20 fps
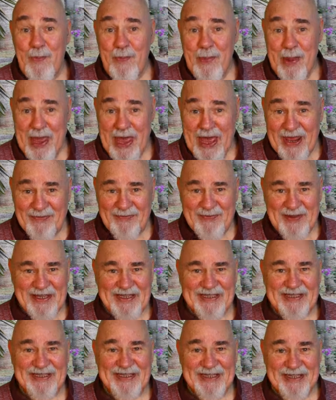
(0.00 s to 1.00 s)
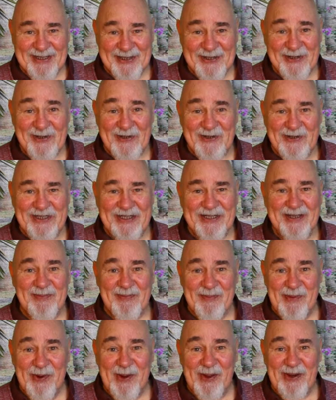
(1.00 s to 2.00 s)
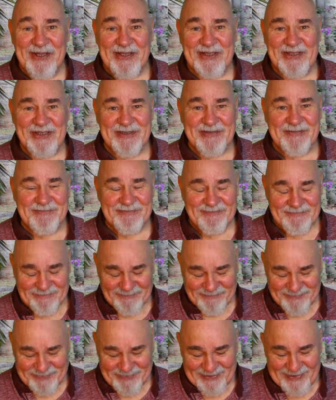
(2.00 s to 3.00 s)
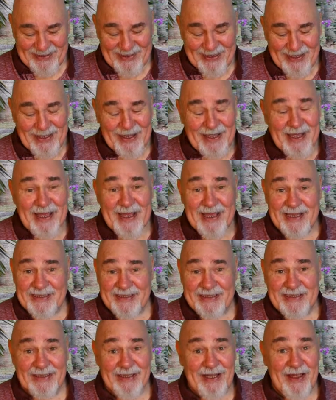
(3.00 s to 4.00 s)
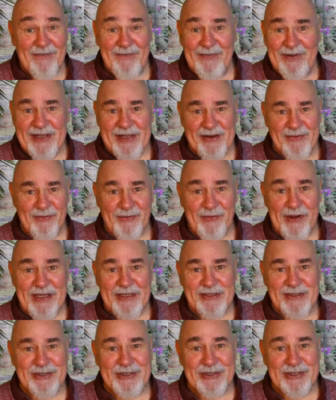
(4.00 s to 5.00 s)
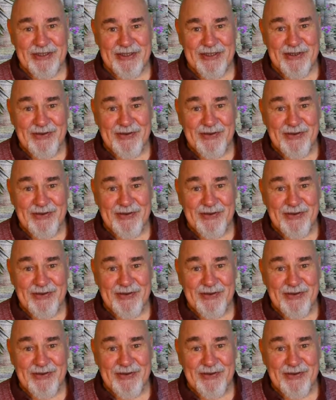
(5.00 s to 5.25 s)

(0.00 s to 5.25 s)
perfectly cooked porridge. It's lovely and rich and